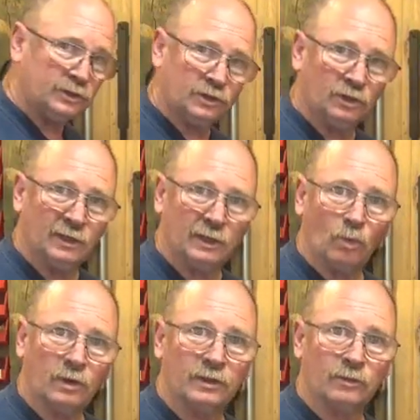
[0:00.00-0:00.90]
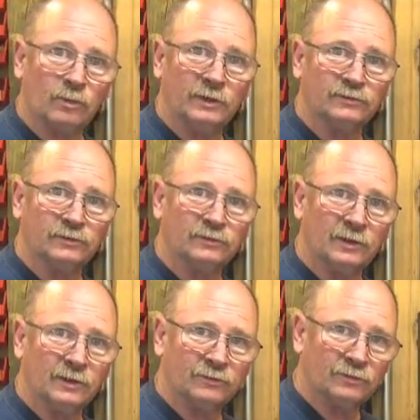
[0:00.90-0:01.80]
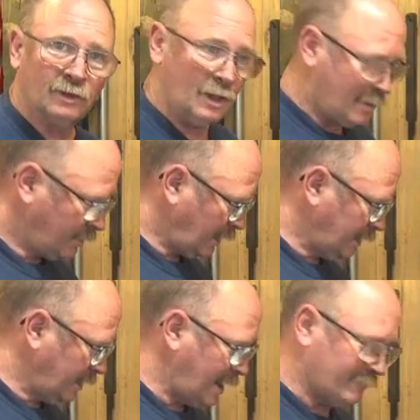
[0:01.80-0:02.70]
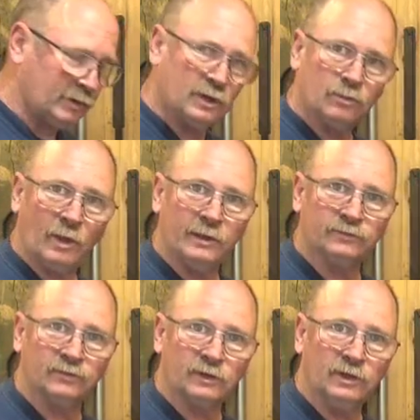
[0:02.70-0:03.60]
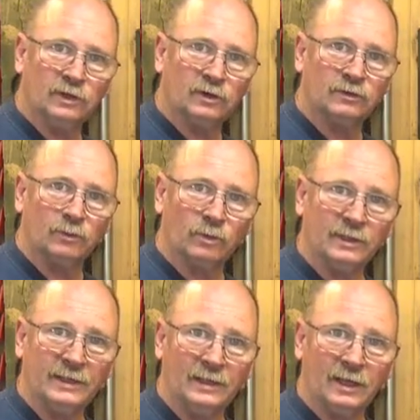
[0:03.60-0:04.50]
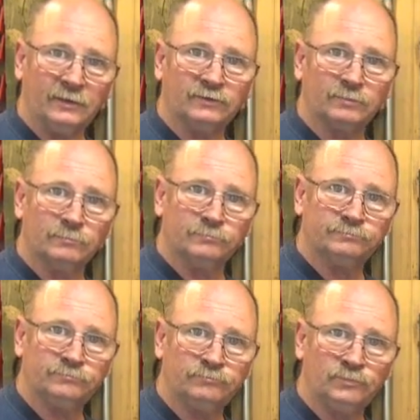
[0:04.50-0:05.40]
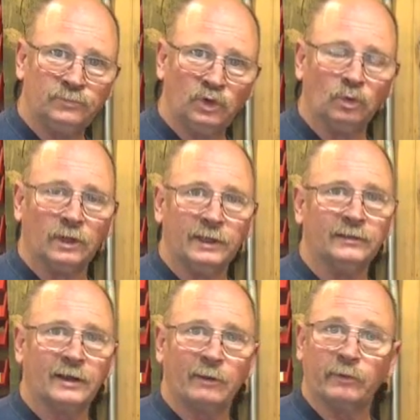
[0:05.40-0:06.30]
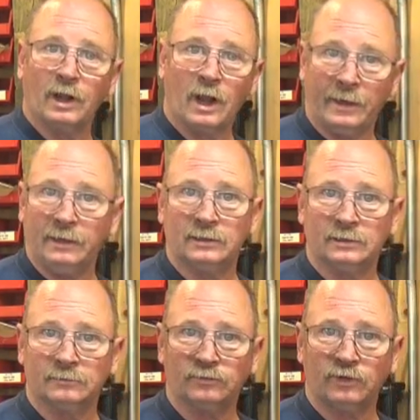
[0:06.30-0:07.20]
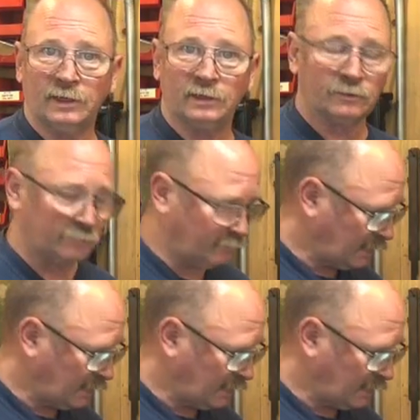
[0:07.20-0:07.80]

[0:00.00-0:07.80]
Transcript: I should, and one of the reasons is that I didn't have a good way to secure the really nice tooling that I would like to see under the